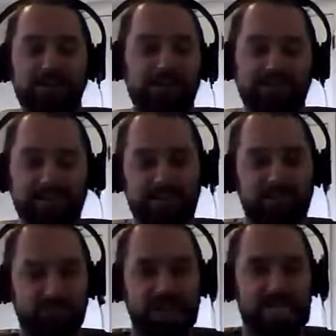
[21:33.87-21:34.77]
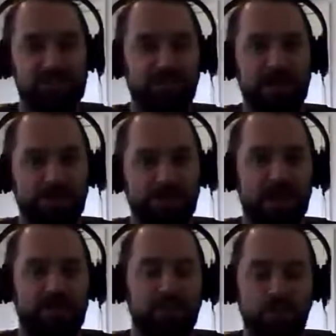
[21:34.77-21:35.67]
This thing's making you money
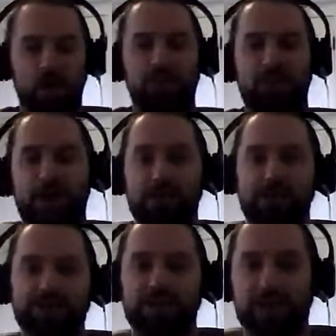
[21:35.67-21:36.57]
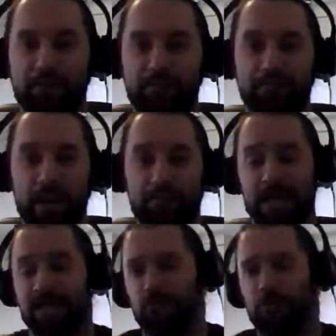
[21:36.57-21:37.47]
doing nothing. Why are you not pushing it and
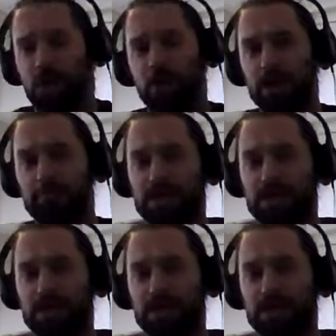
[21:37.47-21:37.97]
making even more money?"